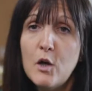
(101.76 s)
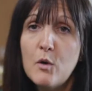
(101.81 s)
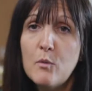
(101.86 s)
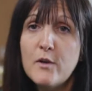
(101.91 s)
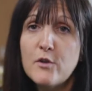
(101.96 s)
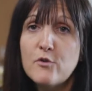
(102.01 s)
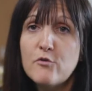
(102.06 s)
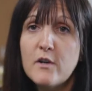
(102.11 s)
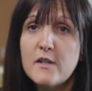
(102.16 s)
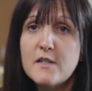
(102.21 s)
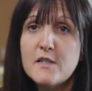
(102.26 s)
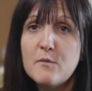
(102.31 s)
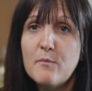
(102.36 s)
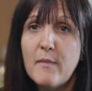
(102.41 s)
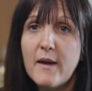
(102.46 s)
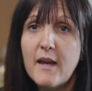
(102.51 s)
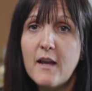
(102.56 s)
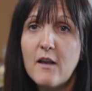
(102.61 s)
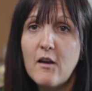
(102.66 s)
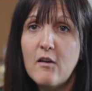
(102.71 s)
We try to
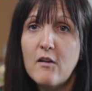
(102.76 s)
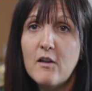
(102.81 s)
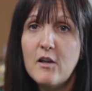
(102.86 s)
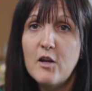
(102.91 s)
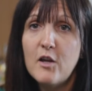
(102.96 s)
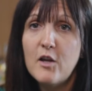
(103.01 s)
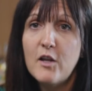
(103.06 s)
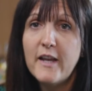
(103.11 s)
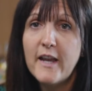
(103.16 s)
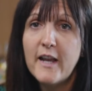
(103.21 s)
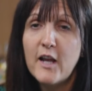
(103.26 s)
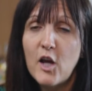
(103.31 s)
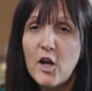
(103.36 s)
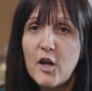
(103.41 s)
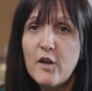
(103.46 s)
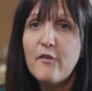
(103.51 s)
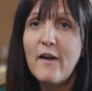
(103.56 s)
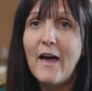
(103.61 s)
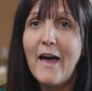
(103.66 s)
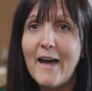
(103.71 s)
make our learning
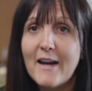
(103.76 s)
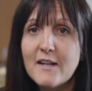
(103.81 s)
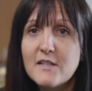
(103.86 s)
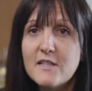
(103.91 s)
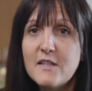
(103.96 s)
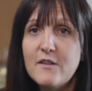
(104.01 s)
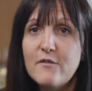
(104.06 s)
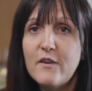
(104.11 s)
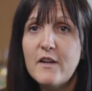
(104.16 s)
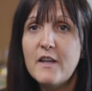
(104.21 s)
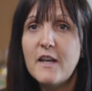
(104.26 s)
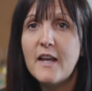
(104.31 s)
kind of active and